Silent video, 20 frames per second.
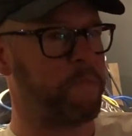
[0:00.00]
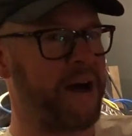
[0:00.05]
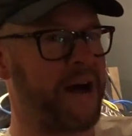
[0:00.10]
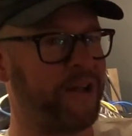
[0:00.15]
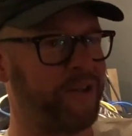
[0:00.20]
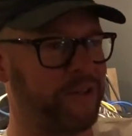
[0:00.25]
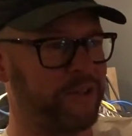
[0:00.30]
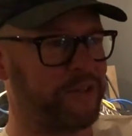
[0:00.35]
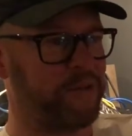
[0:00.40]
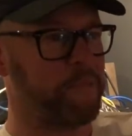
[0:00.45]

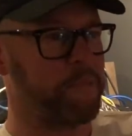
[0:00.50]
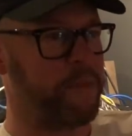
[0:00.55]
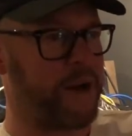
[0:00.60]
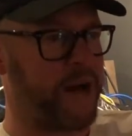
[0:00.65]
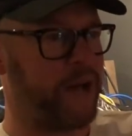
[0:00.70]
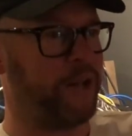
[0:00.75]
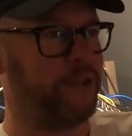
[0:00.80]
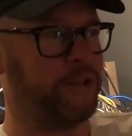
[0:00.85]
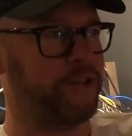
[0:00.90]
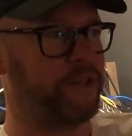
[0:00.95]
battled
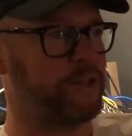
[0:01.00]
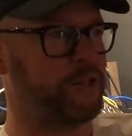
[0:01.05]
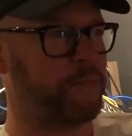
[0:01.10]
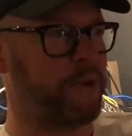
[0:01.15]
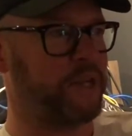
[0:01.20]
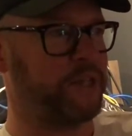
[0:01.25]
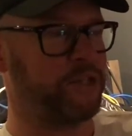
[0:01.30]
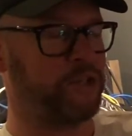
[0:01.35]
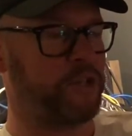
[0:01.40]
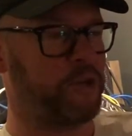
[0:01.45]
and
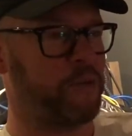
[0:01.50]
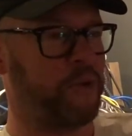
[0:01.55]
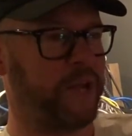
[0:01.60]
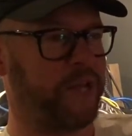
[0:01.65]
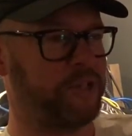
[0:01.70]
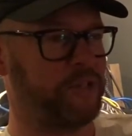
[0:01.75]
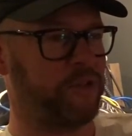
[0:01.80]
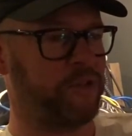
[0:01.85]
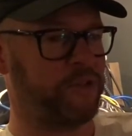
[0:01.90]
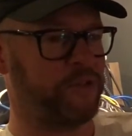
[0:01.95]
spent 2
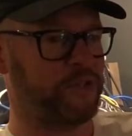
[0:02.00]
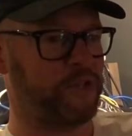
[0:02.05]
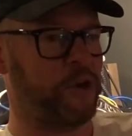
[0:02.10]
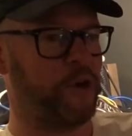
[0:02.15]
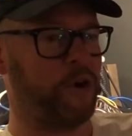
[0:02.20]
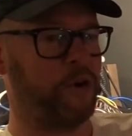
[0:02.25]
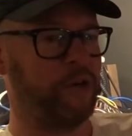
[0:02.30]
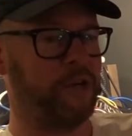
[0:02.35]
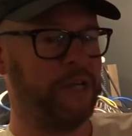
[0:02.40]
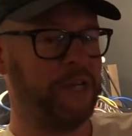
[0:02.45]
weeks on the
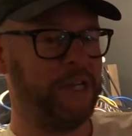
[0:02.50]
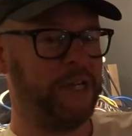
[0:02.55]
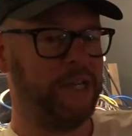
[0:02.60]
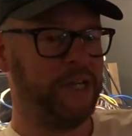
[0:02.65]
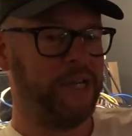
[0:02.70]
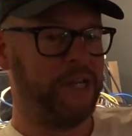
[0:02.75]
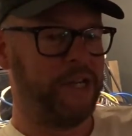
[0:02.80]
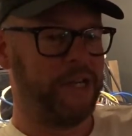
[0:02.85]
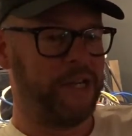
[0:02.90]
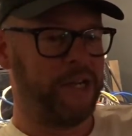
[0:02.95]
song
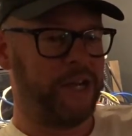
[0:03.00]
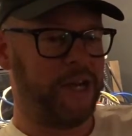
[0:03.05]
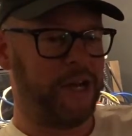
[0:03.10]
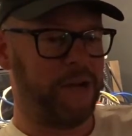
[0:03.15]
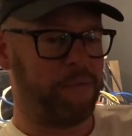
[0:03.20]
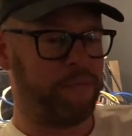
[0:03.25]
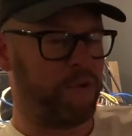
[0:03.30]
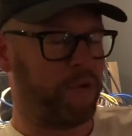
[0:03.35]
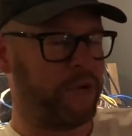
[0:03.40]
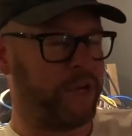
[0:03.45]

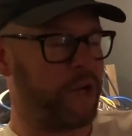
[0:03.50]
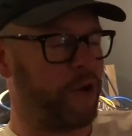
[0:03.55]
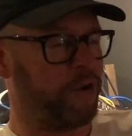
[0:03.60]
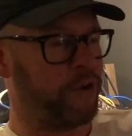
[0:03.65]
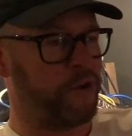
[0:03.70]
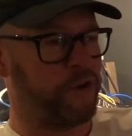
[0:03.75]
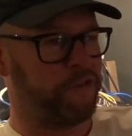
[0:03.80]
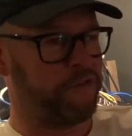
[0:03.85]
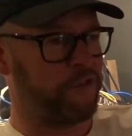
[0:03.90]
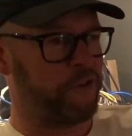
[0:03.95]
and probably got
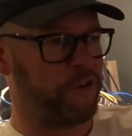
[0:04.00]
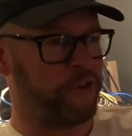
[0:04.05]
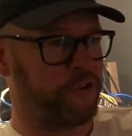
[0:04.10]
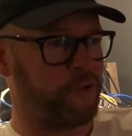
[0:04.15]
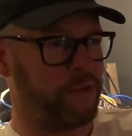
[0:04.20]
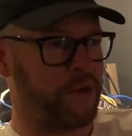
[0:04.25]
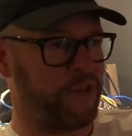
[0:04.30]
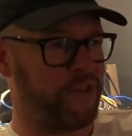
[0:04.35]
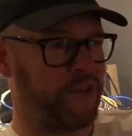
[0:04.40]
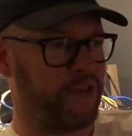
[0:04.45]
no further with